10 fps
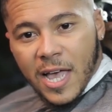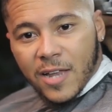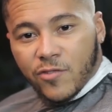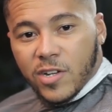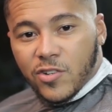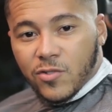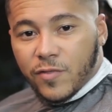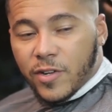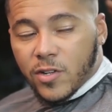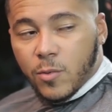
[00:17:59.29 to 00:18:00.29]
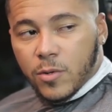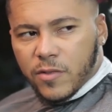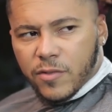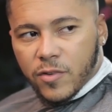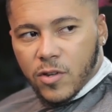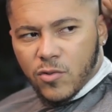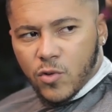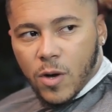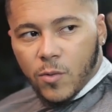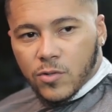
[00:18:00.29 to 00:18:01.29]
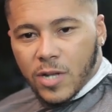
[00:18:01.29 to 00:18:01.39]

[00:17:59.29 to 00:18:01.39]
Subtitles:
And really and truthfully, no one would have even known who I was,